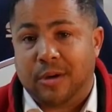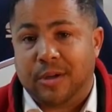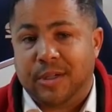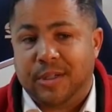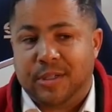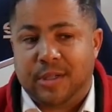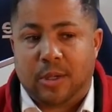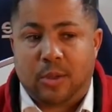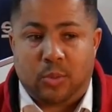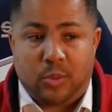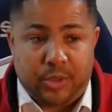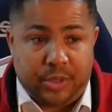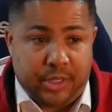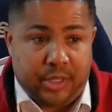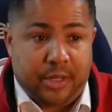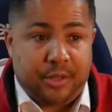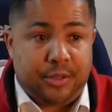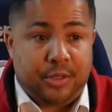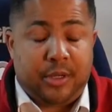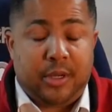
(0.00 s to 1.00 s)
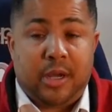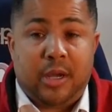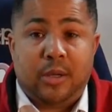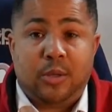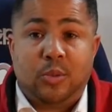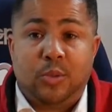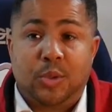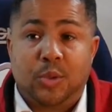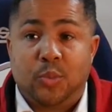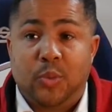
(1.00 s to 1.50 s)
And he's like, "Well, the other guy
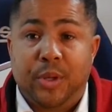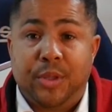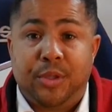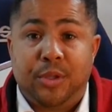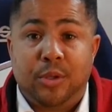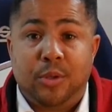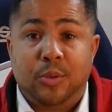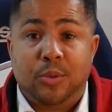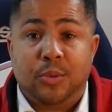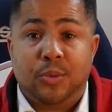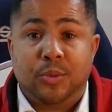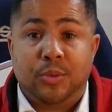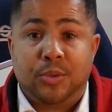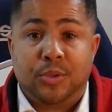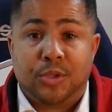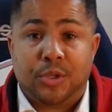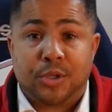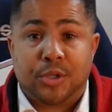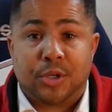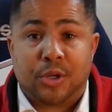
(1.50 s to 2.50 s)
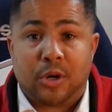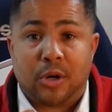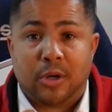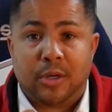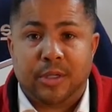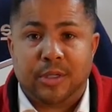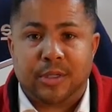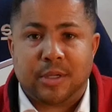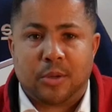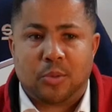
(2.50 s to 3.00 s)
who was with you took the car."
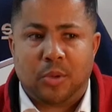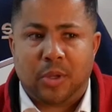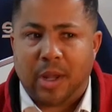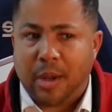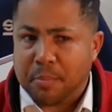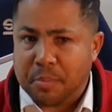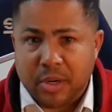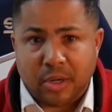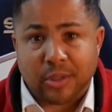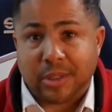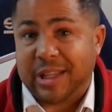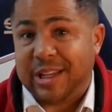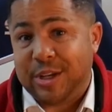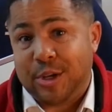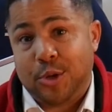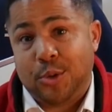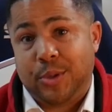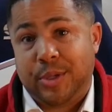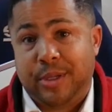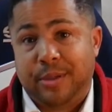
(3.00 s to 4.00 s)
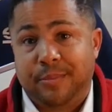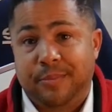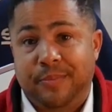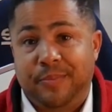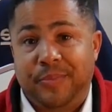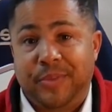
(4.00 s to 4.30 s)
He's like, "Well, I barely knew him.